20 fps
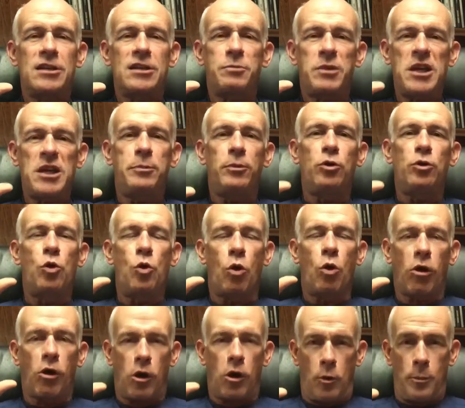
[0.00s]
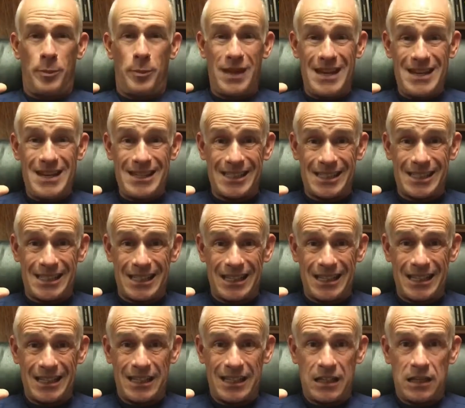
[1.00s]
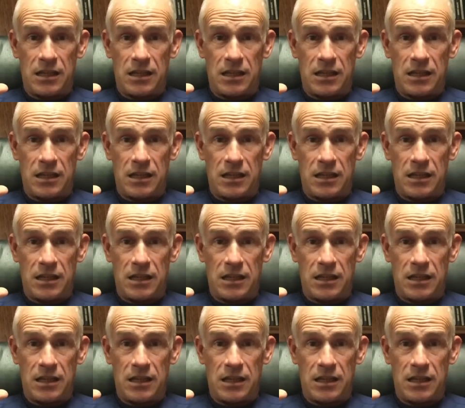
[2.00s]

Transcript: is people who are obese